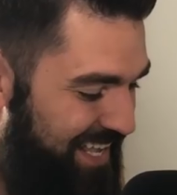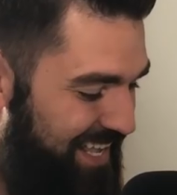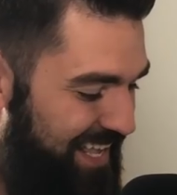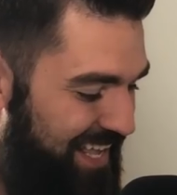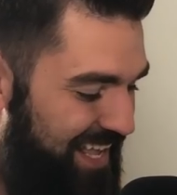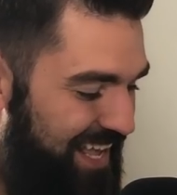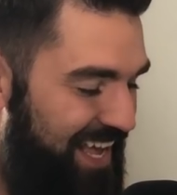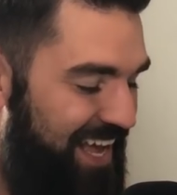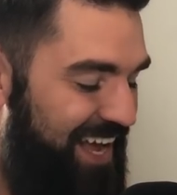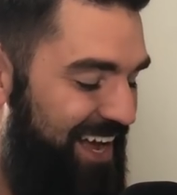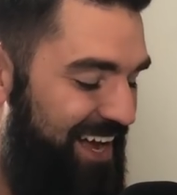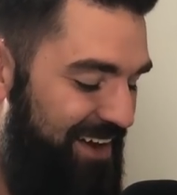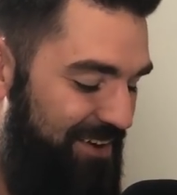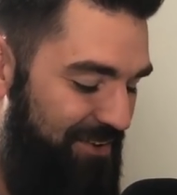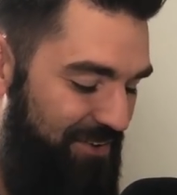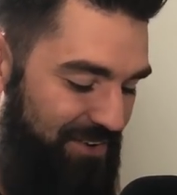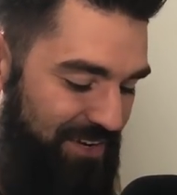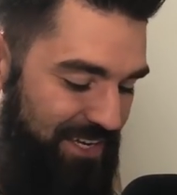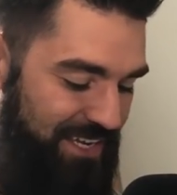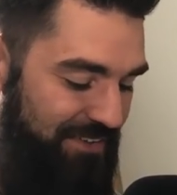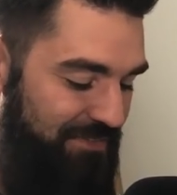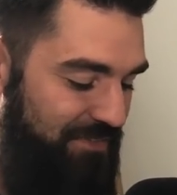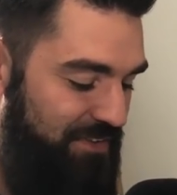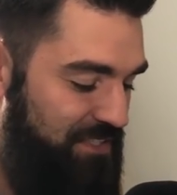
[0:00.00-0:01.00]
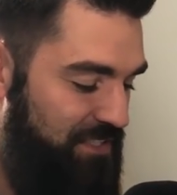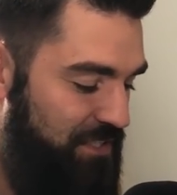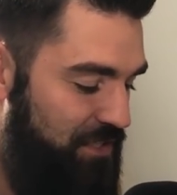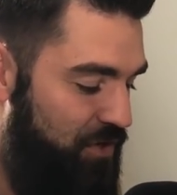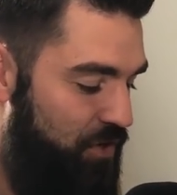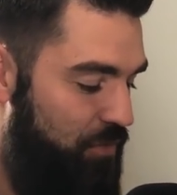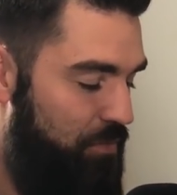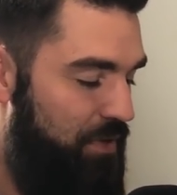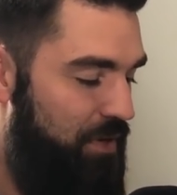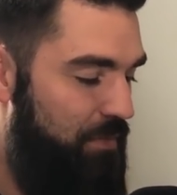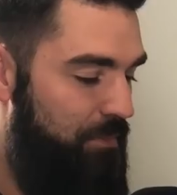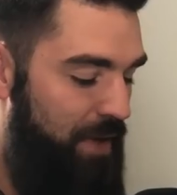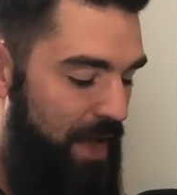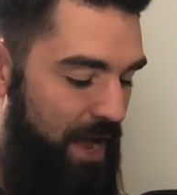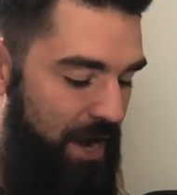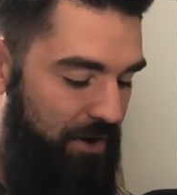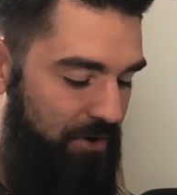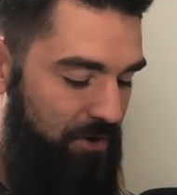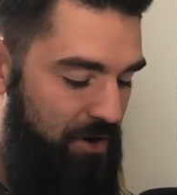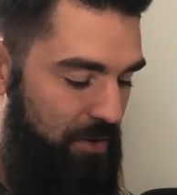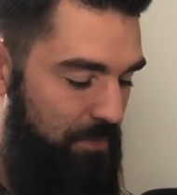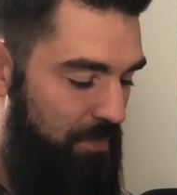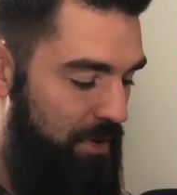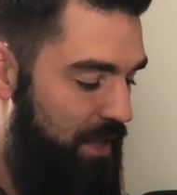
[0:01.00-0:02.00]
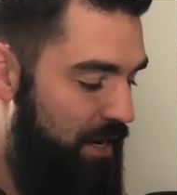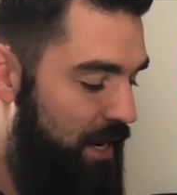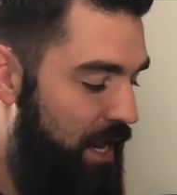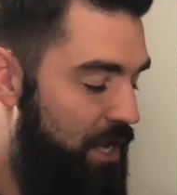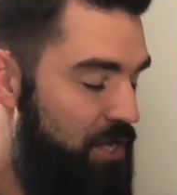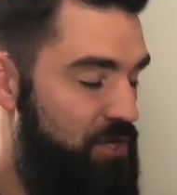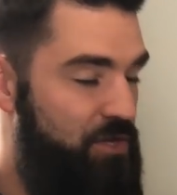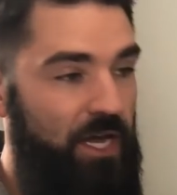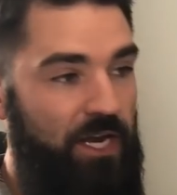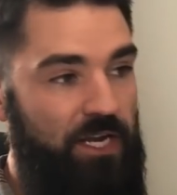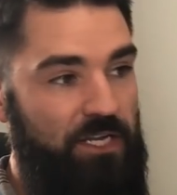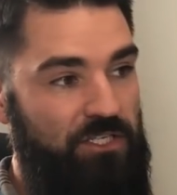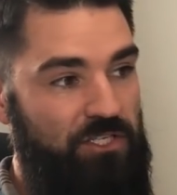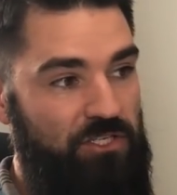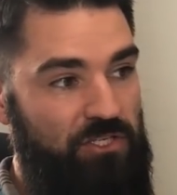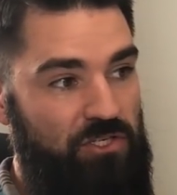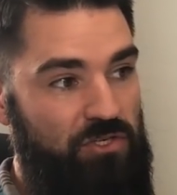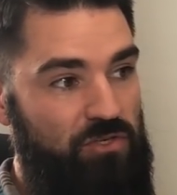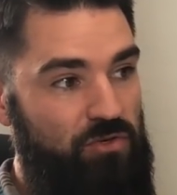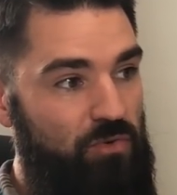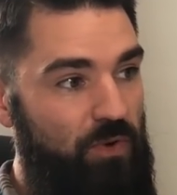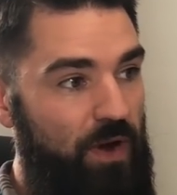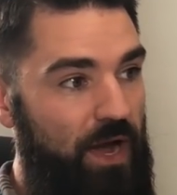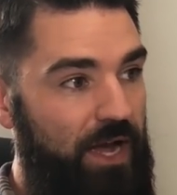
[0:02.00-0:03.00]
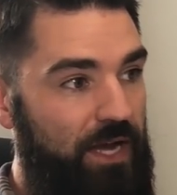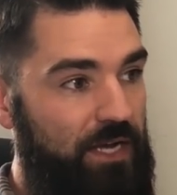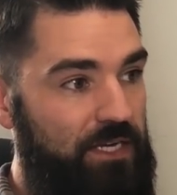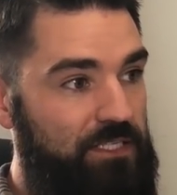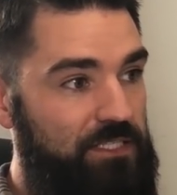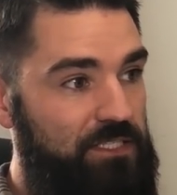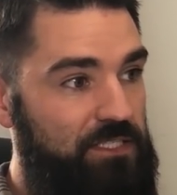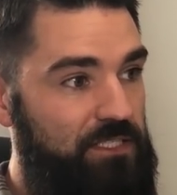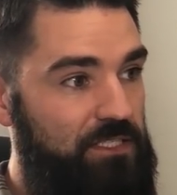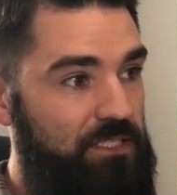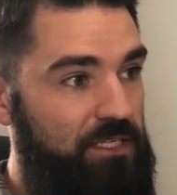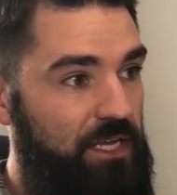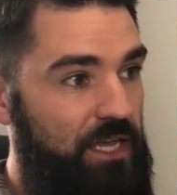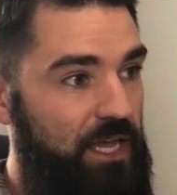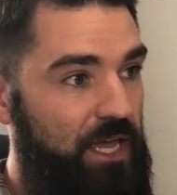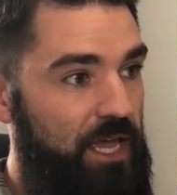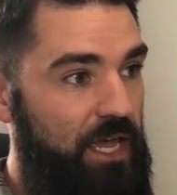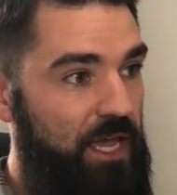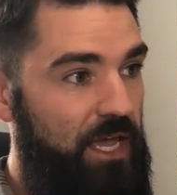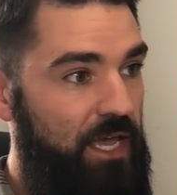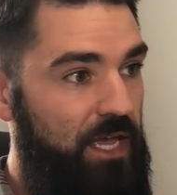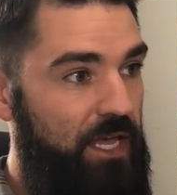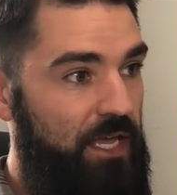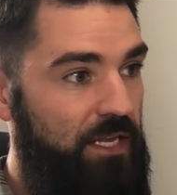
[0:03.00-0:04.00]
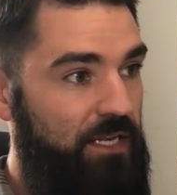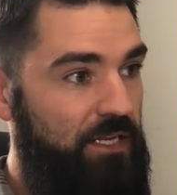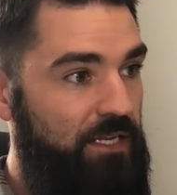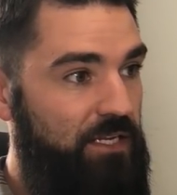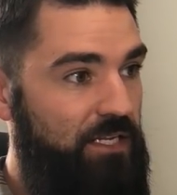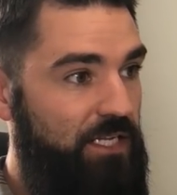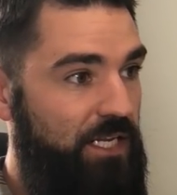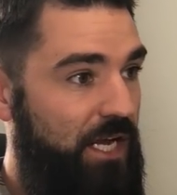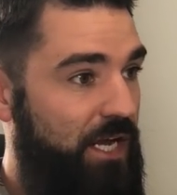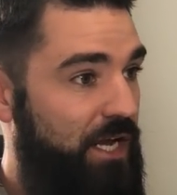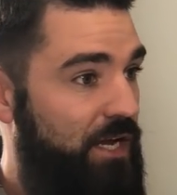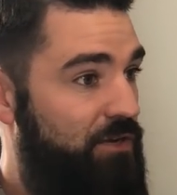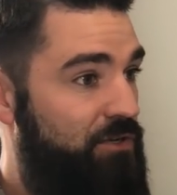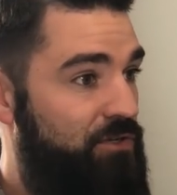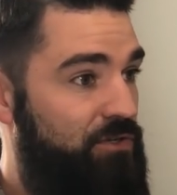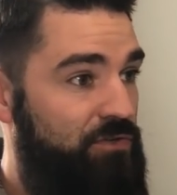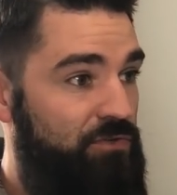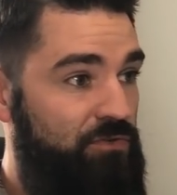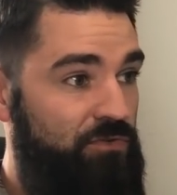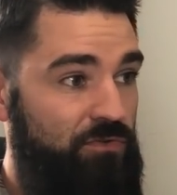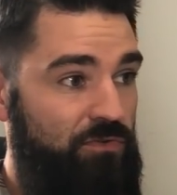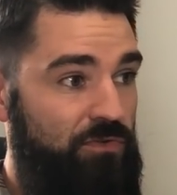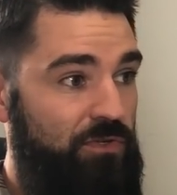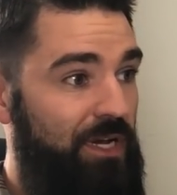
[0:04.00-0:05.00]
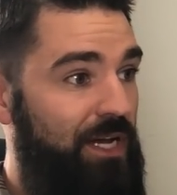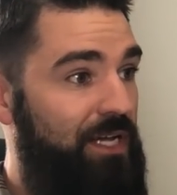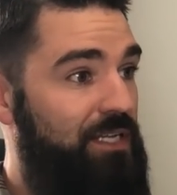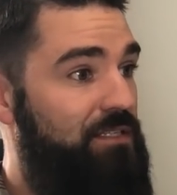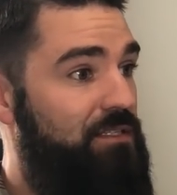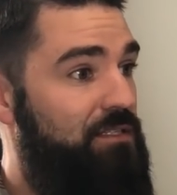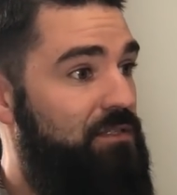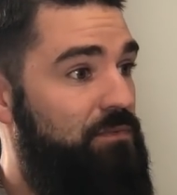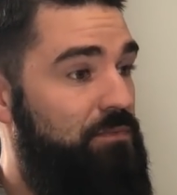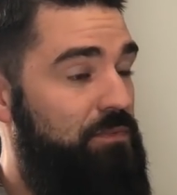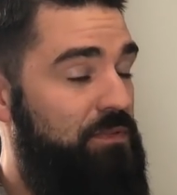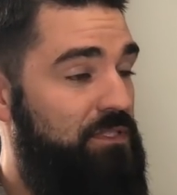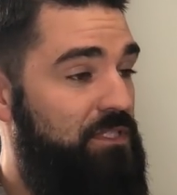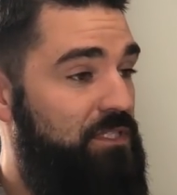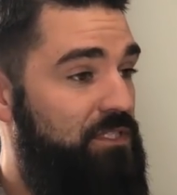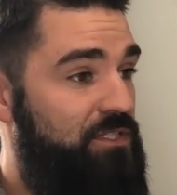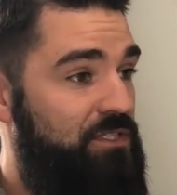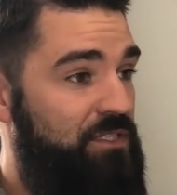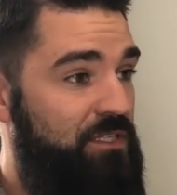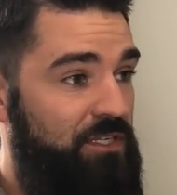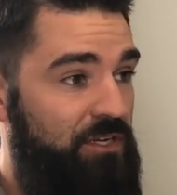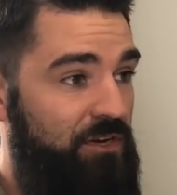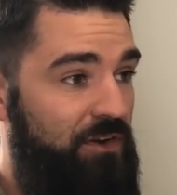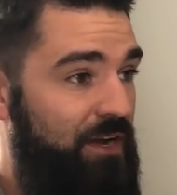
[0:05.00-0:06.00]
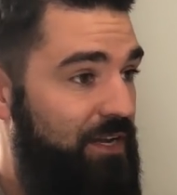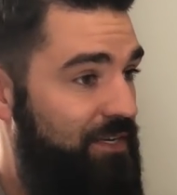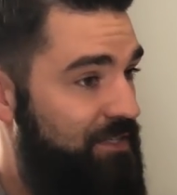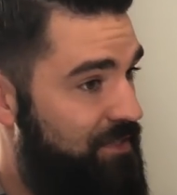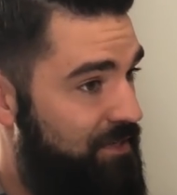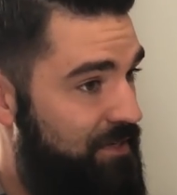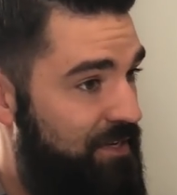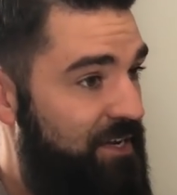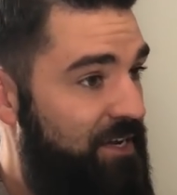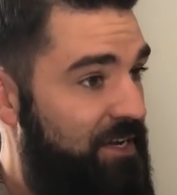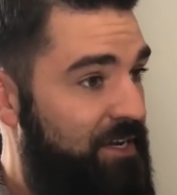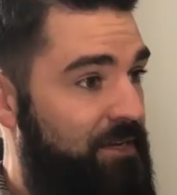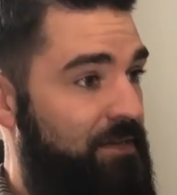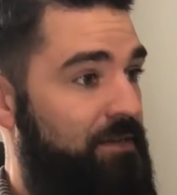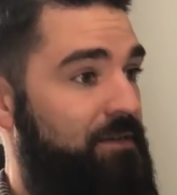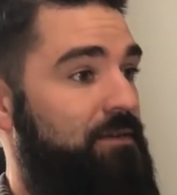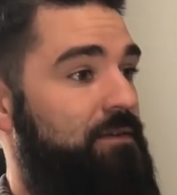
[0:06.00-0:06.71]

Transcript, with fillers: Mm-hmm. uh, give us a little bit of background about yeah. how you got into U X sure. and how you got the position that you're at today.